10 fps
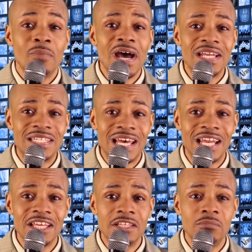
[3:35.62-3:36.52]
by
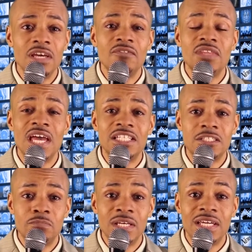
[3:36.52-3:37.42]
telling them if they
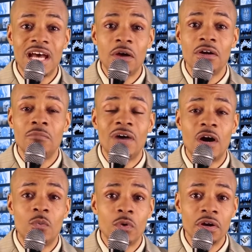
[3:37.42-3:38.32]
speak out
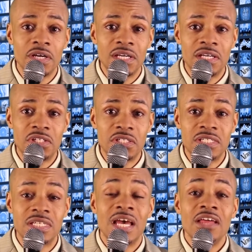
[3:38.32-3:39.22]
about work
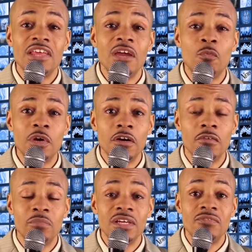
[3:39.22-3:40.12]
conditions, they
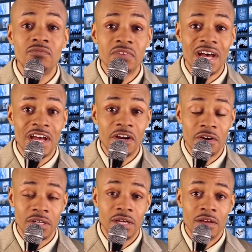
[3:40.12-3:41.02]
will be
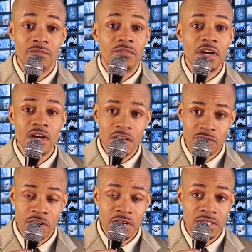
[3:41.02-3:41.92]
fired. Very,
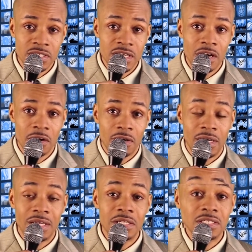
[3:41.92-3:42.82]
very
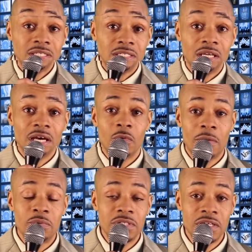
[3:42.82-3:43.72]
scary. And this is a
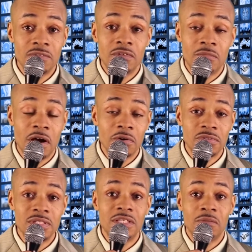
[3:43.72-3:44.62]
representative
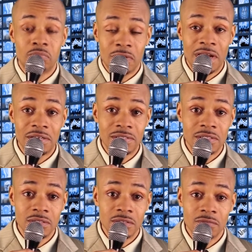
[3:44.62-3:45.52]
democracy that
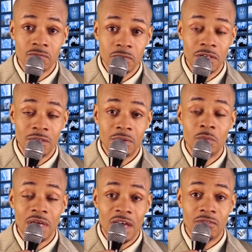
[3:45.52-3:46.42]
practices freedom,
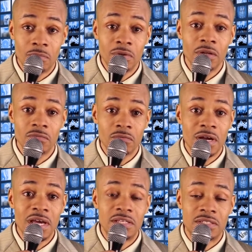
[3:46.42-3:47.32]
and we have a Bill of
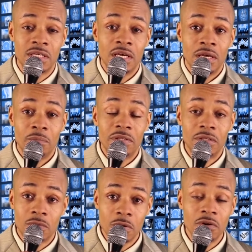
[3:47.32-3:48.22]
Rights. But
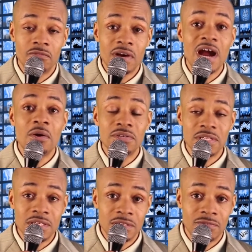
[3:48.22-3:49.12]
the
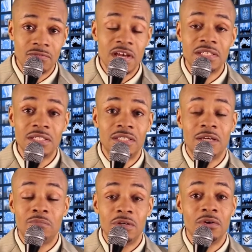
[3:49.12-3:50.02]
coronavirus is affecting
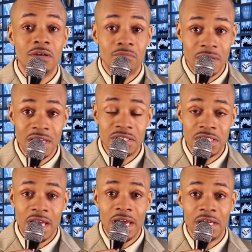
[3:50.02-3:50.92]
that bill. It may
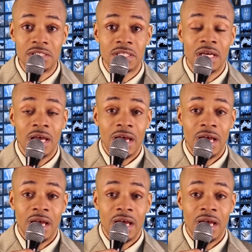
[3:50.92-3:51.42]
change